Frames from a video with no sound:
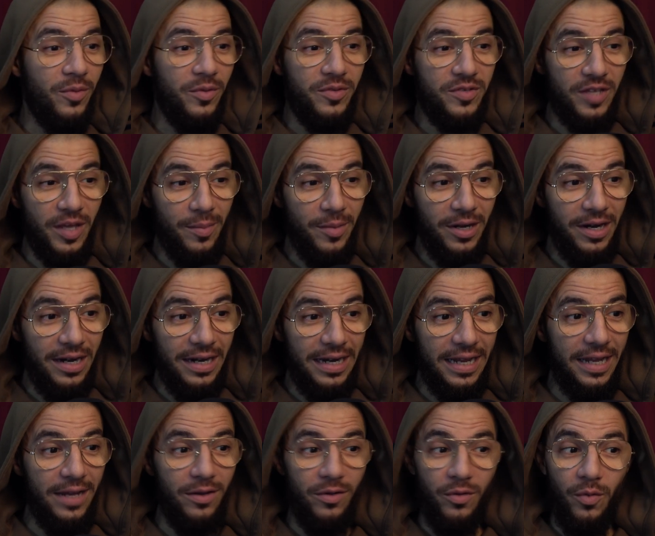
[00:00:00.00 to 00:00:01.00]

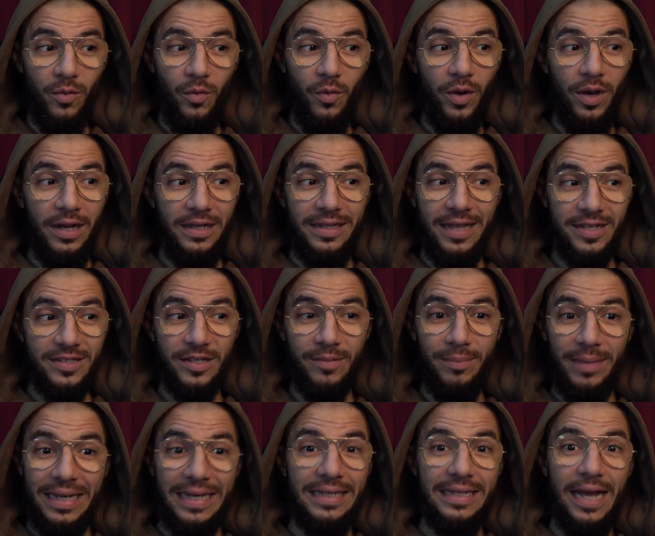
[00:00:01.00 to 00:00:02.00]
Similarly, it
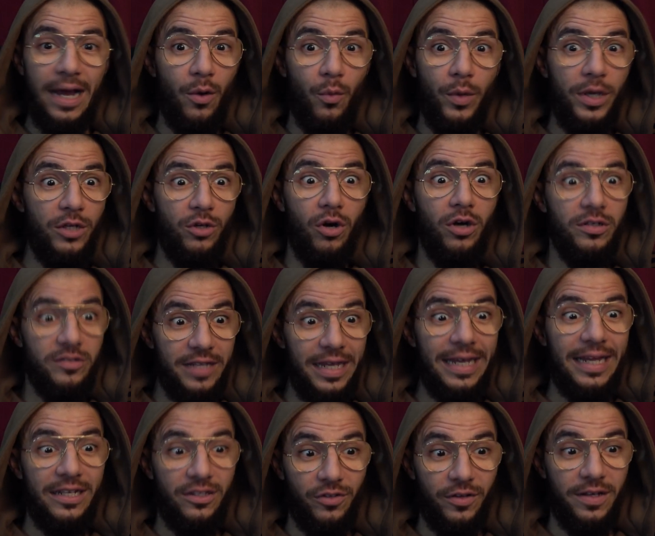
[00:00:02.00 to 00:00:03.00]
doesn't mean that we don't
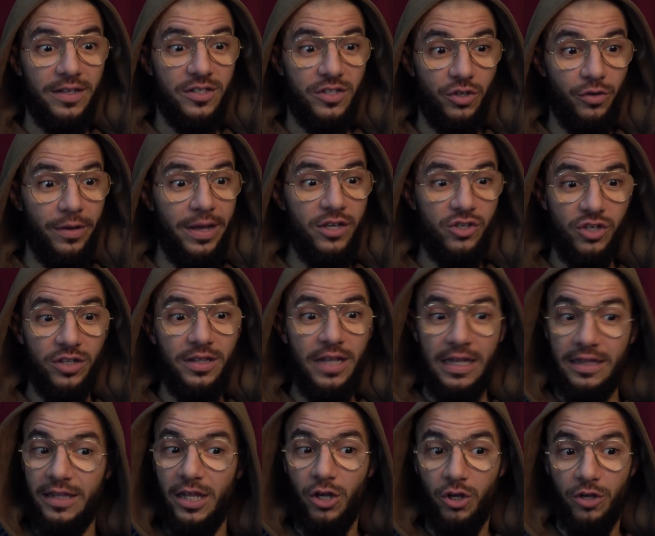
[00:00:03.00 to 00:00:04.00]
take into consideration
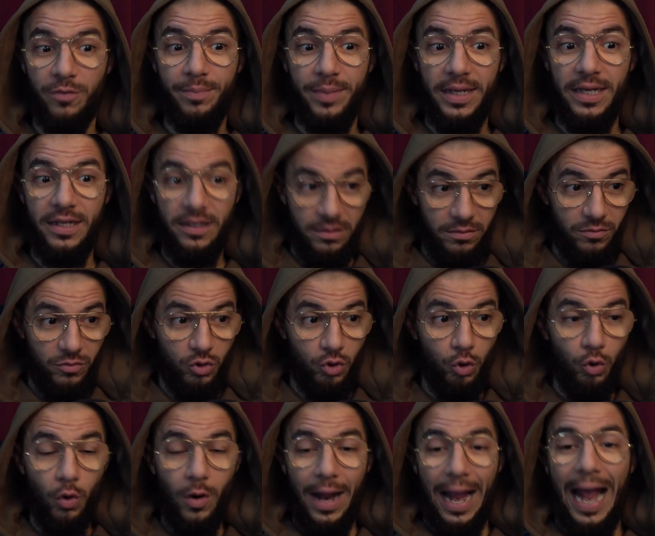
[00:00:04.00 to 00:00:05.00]
that there could be
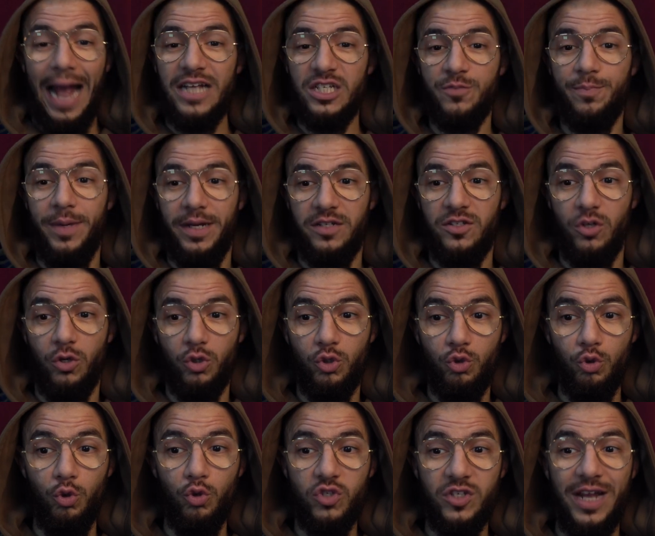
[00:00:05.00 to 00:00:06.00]
two aspects or
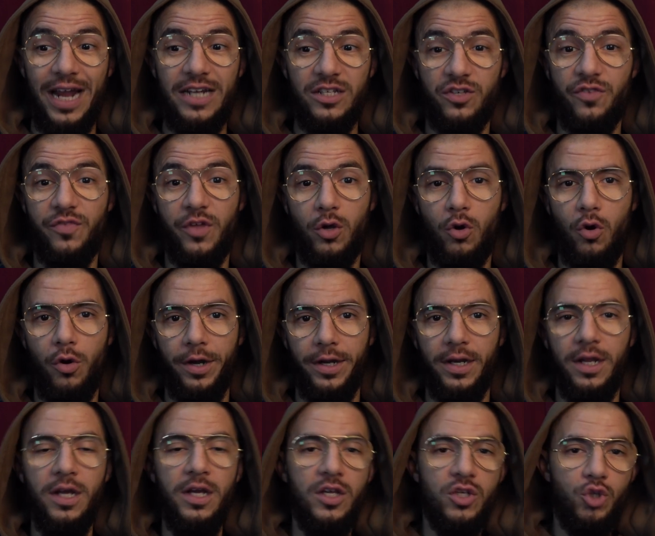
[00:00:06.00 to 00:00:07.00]
two sides of the
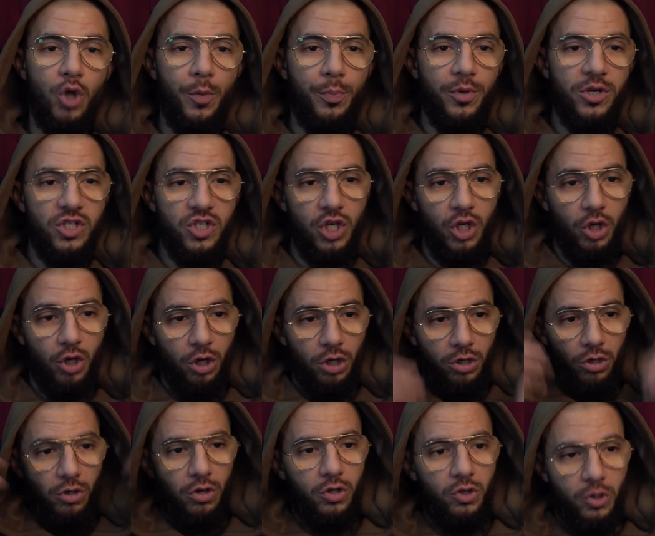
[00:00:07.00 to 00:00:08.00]
coin. So a person
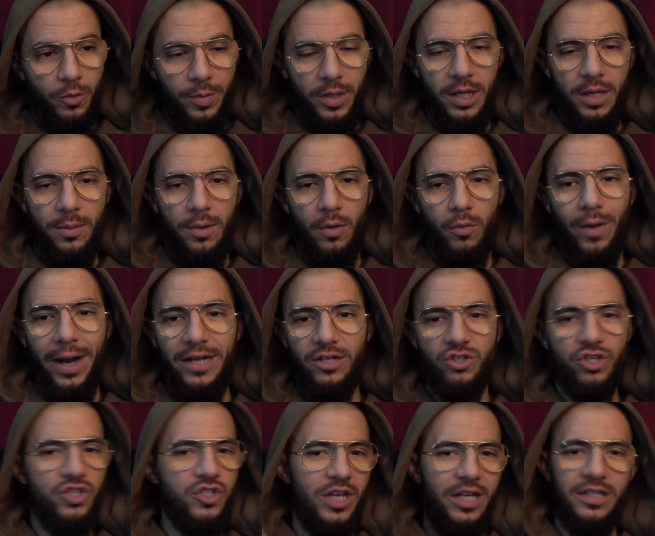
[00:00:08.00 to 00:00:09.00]
could look to be
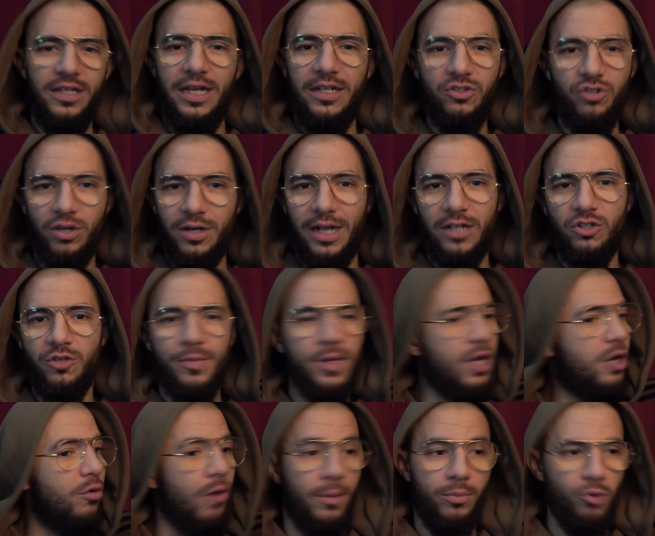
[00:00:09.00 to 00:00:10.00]
righteous and then turn out to
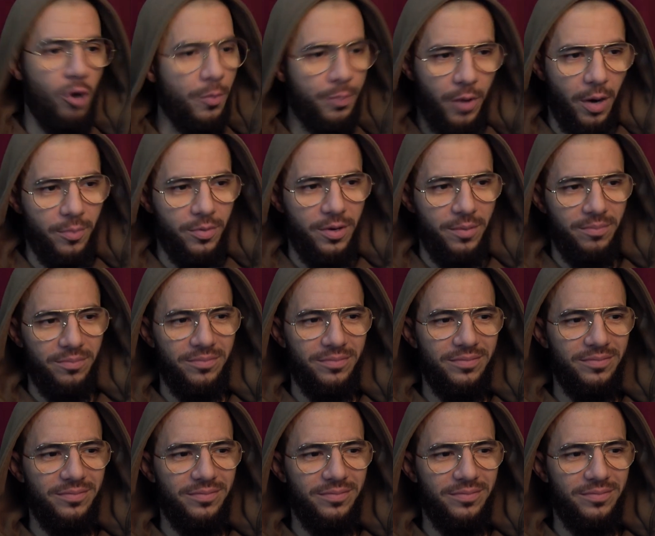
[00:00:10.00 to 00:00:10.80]
be corrupt, no problem.